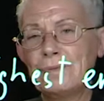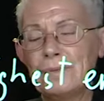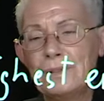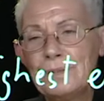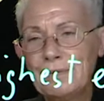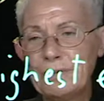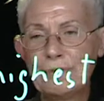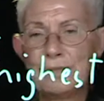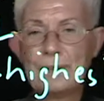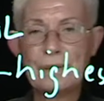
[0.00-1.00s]
you
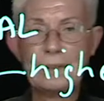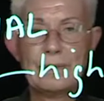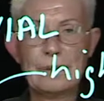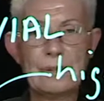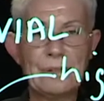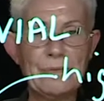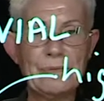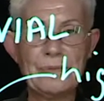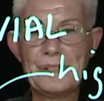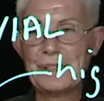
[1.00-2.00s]
follow all
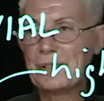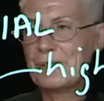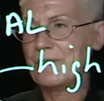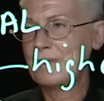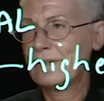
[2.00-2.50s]
these